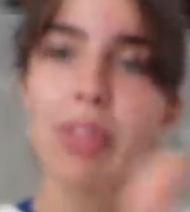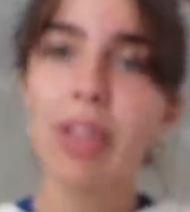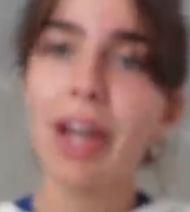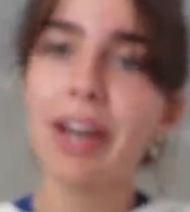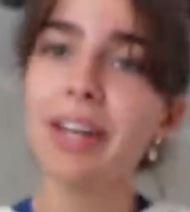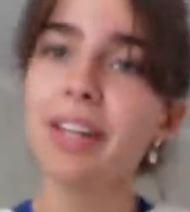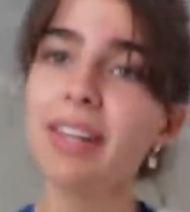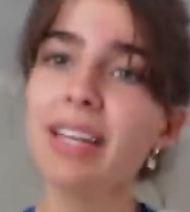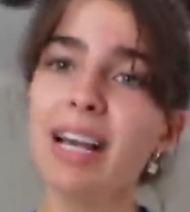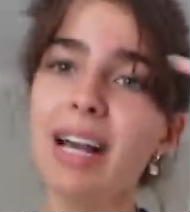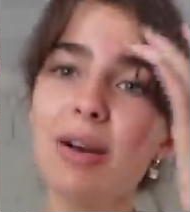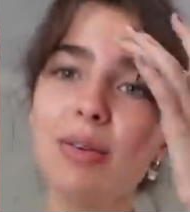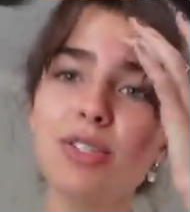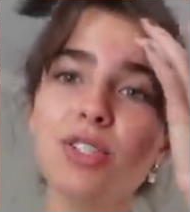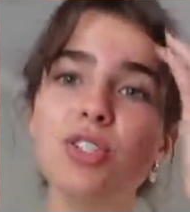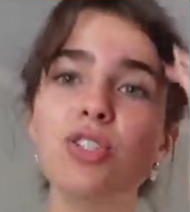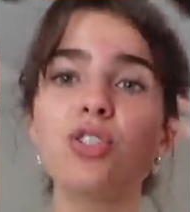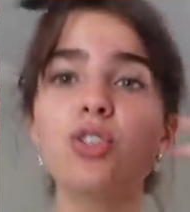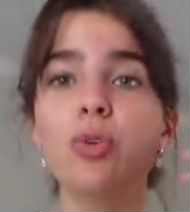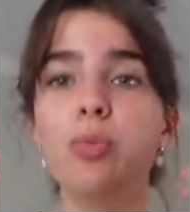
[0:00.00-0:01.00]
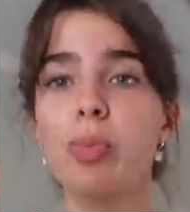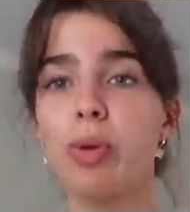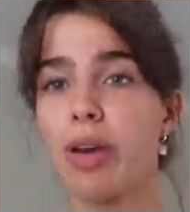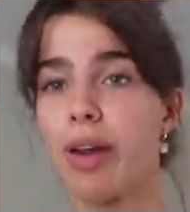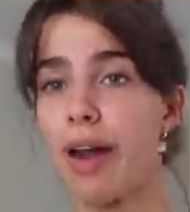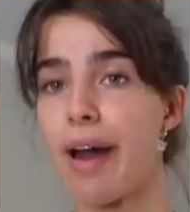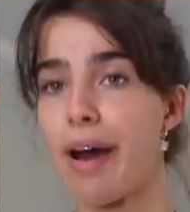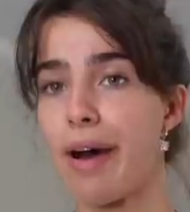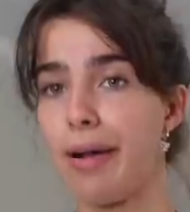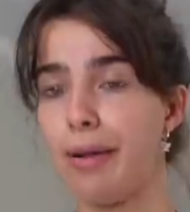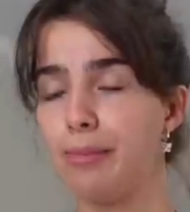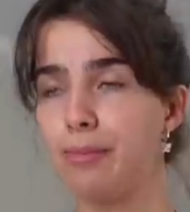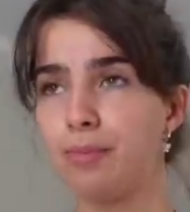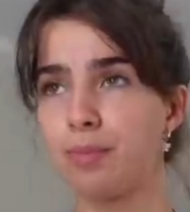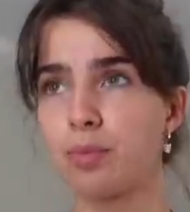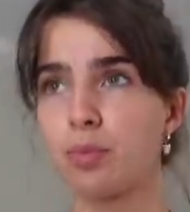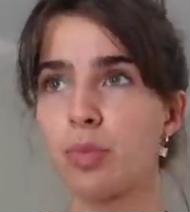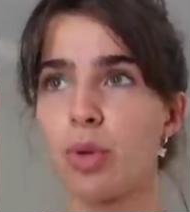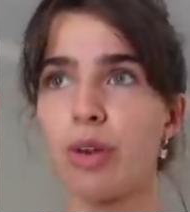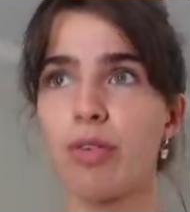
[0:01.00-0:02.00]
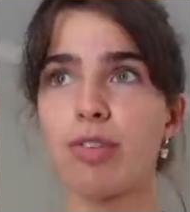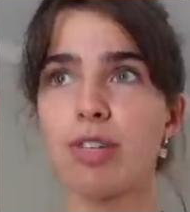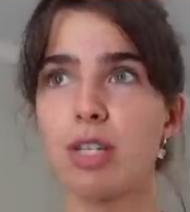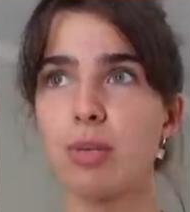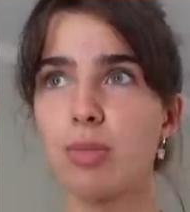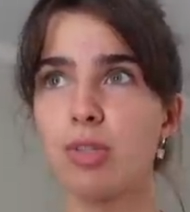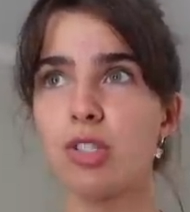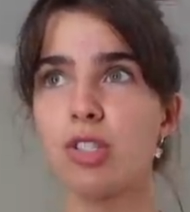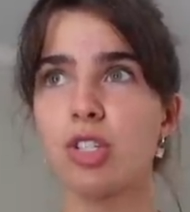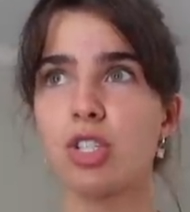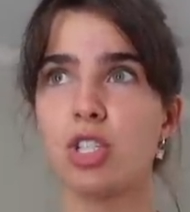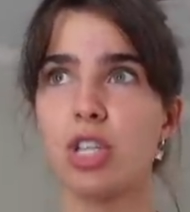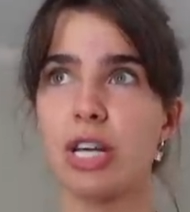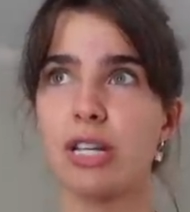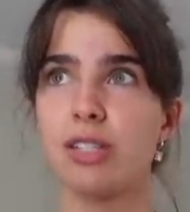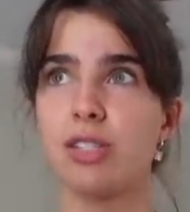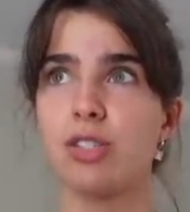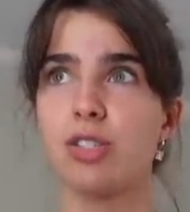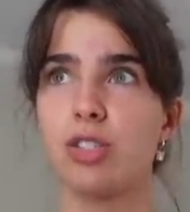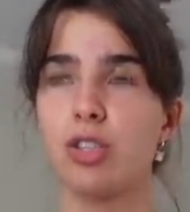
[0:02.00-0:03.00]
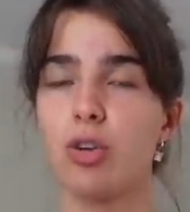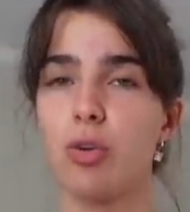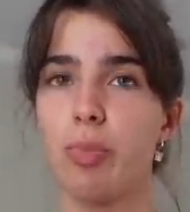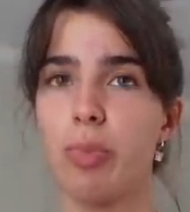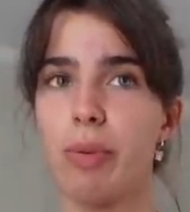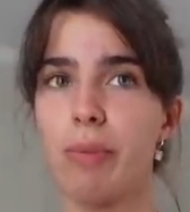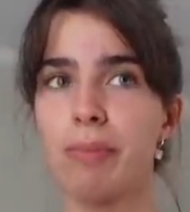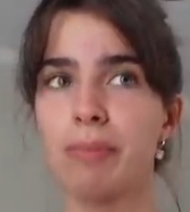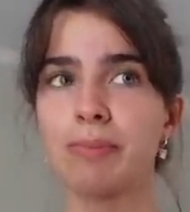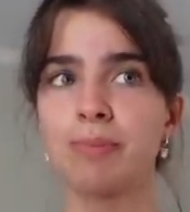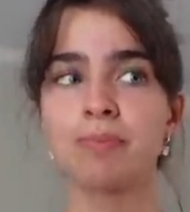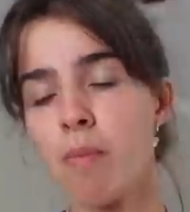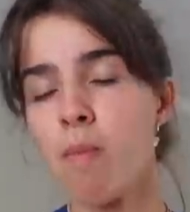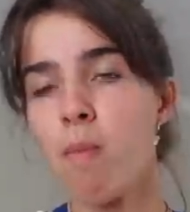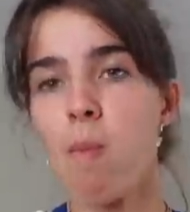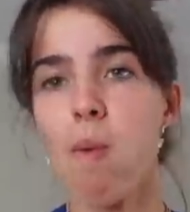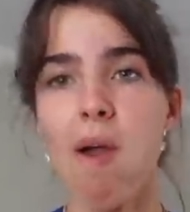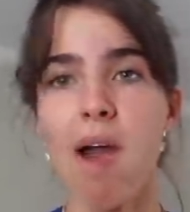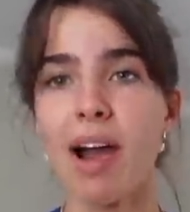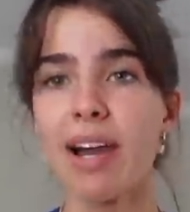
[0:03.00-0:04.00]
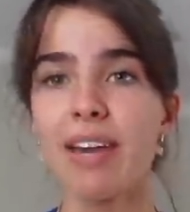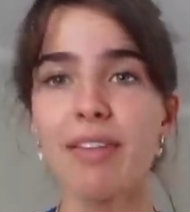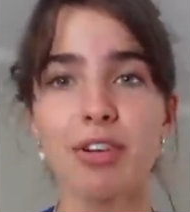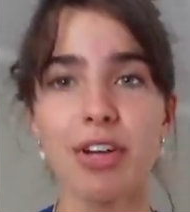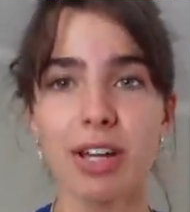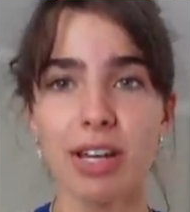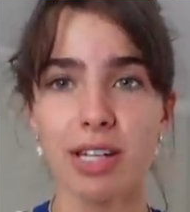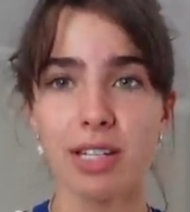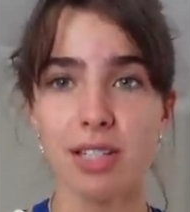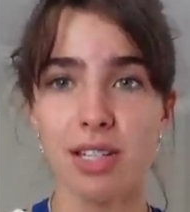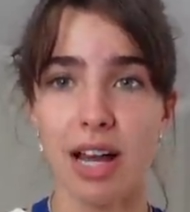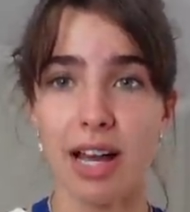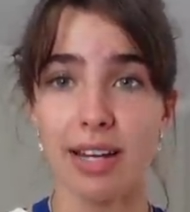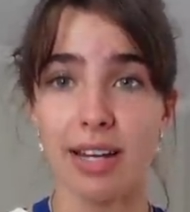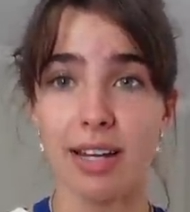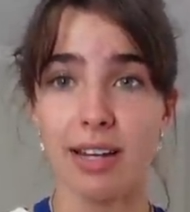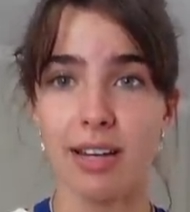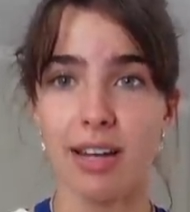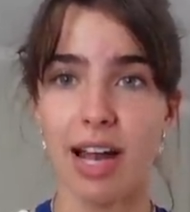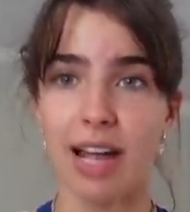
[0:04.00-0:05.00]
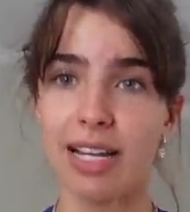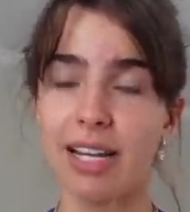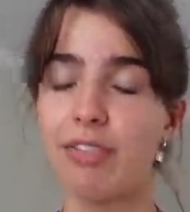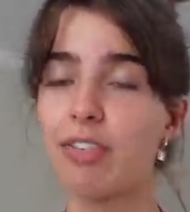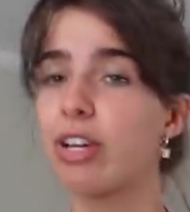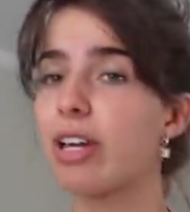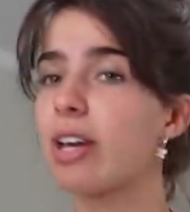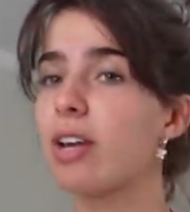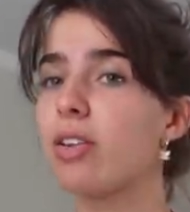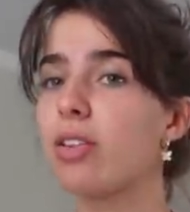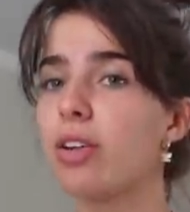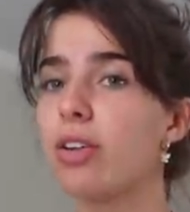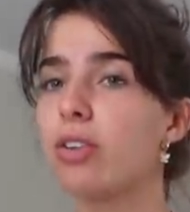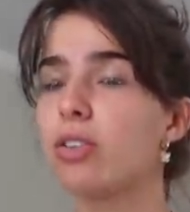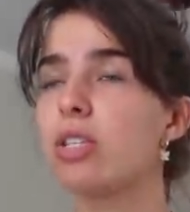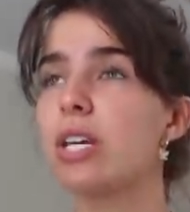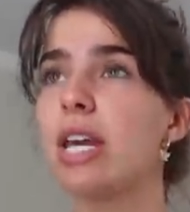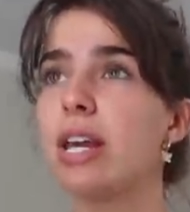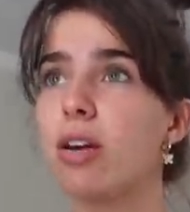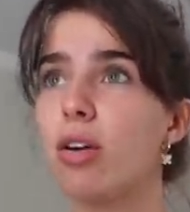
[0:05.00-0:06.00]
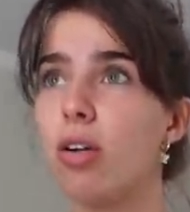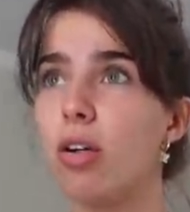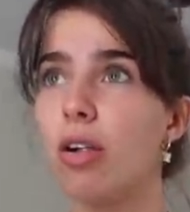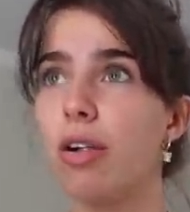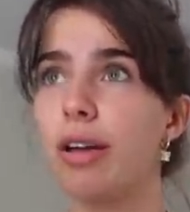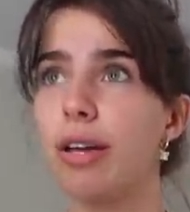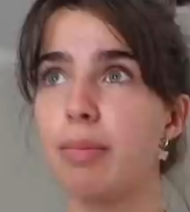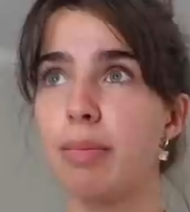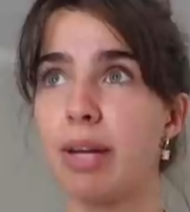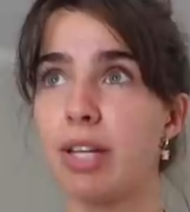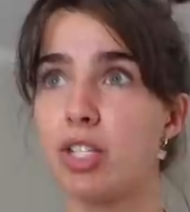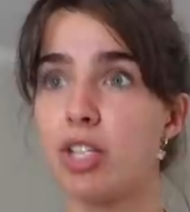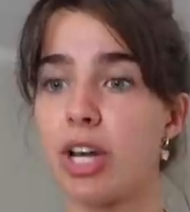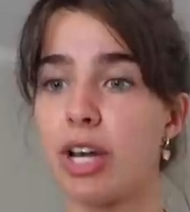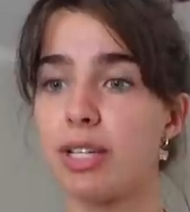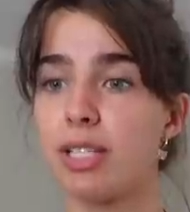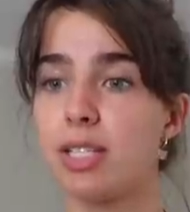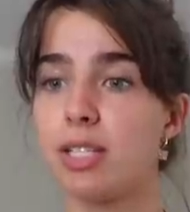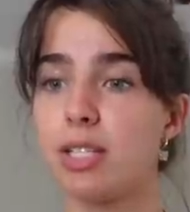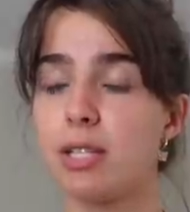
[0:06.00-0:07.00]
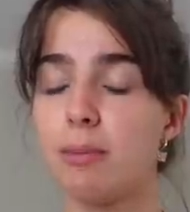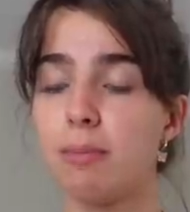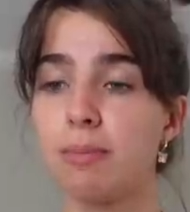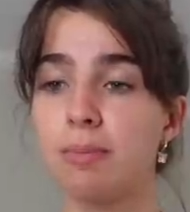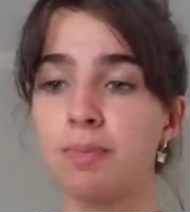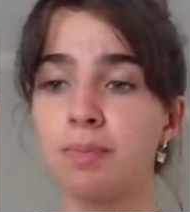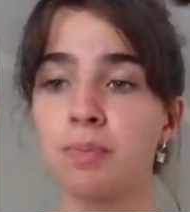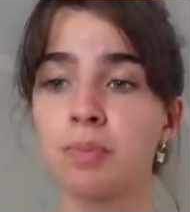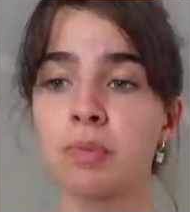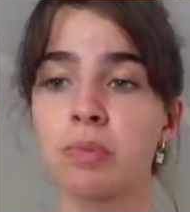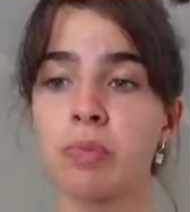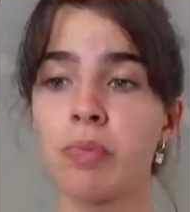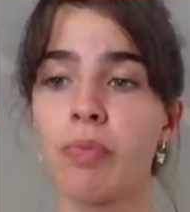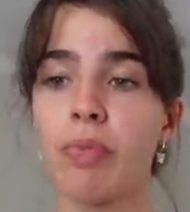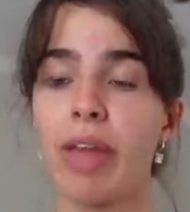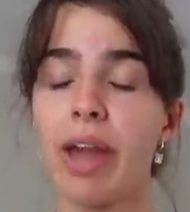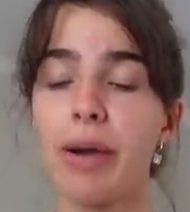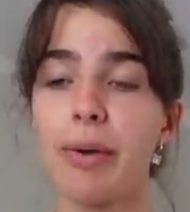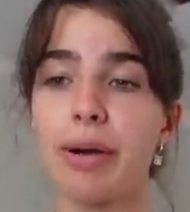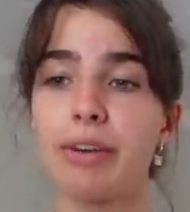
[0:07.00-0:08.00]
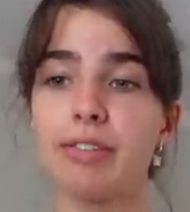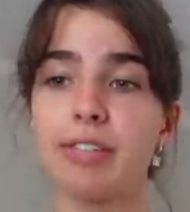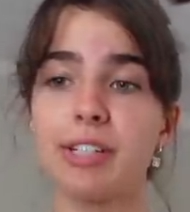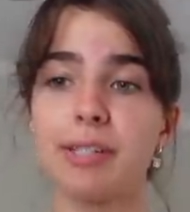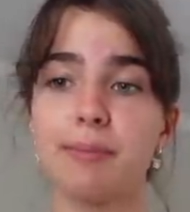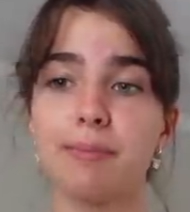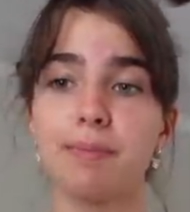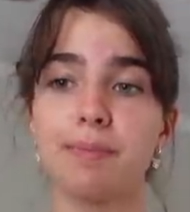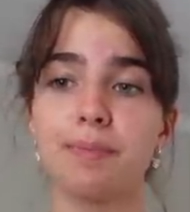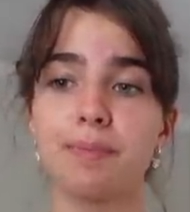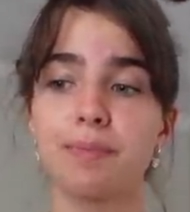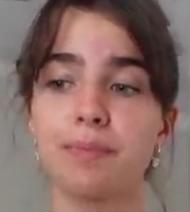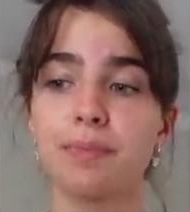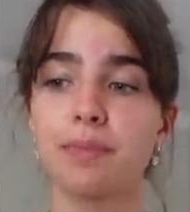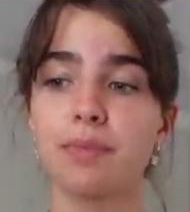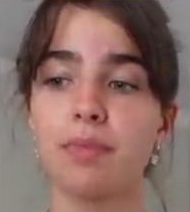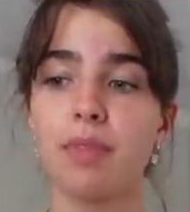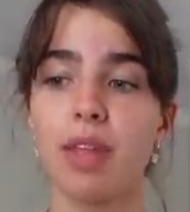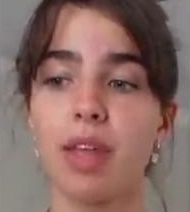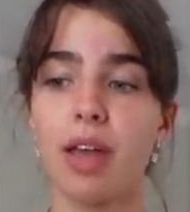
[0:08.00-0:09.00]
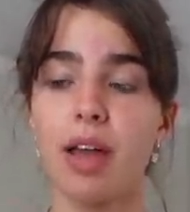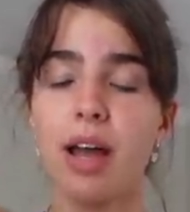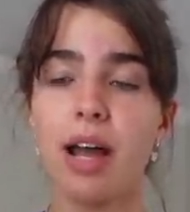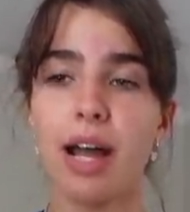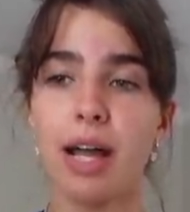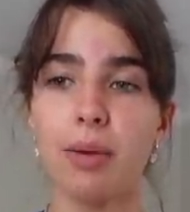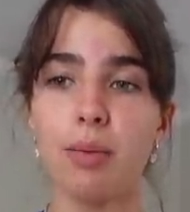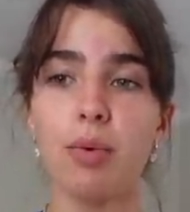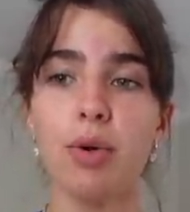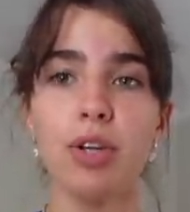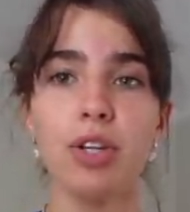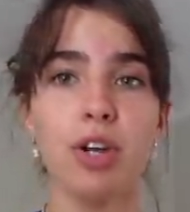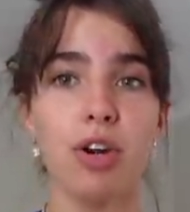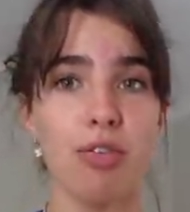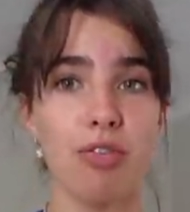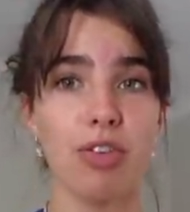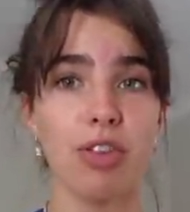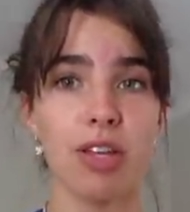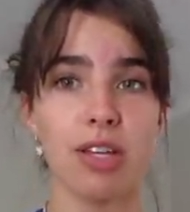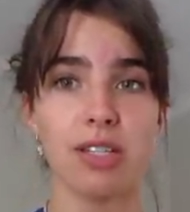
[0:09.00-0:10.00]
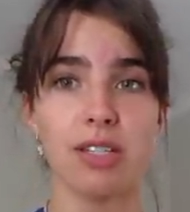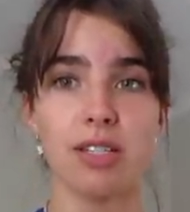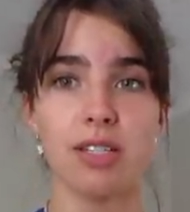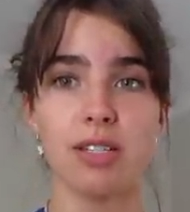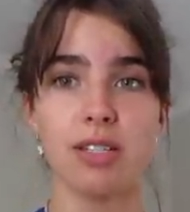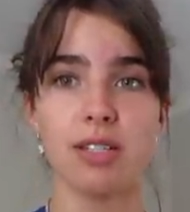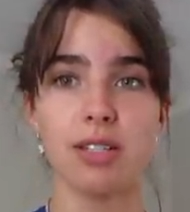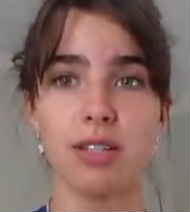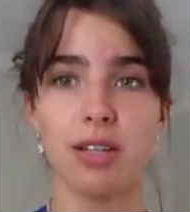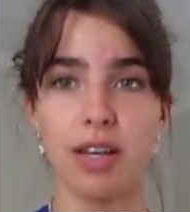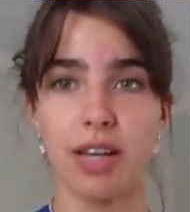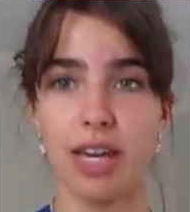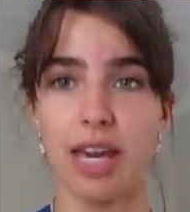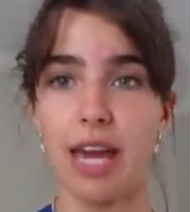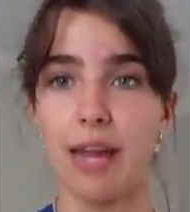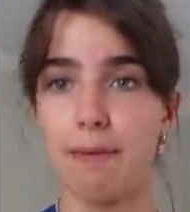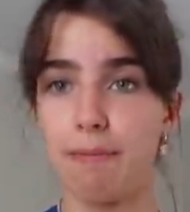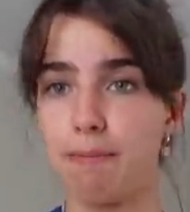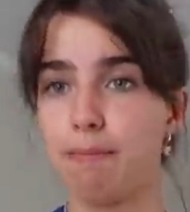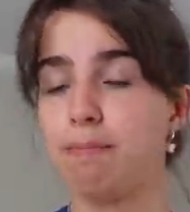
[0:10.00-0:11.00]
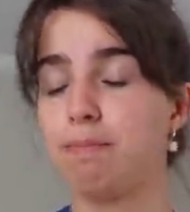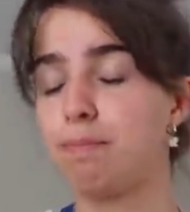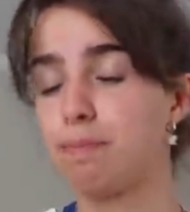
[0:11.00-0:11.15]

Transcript: I didn't think I was a soup gal. Whenever someone suggests soup, I never get excited. I never get a little tingle in my chest. However, I would go for this again.